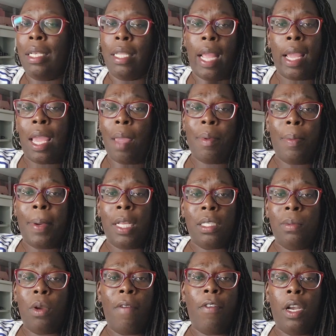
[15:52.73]
that can't be
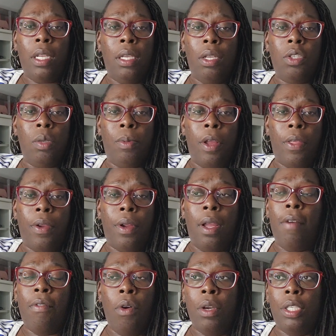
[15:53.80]
possible. I've already killed your
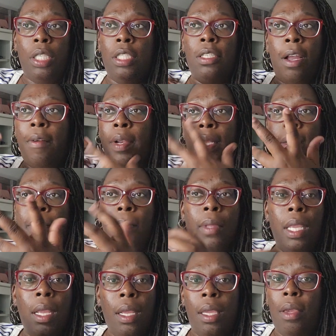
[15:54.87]
brother. Of course, she's already
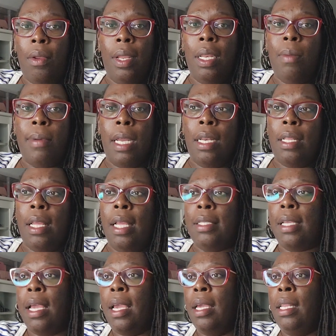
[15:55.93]
killed anybody that
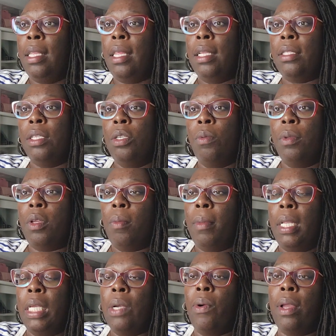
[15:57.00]
has had anything to do with
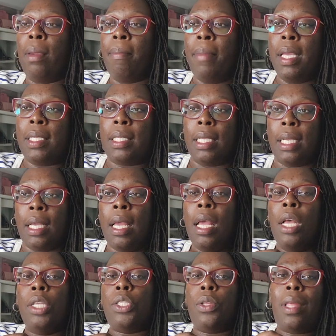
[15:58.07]
her money going missing.
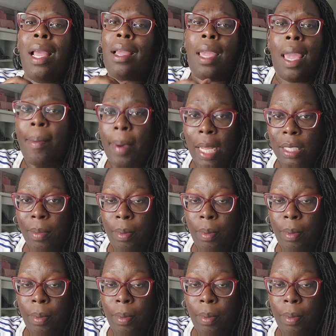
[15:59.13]
So that can't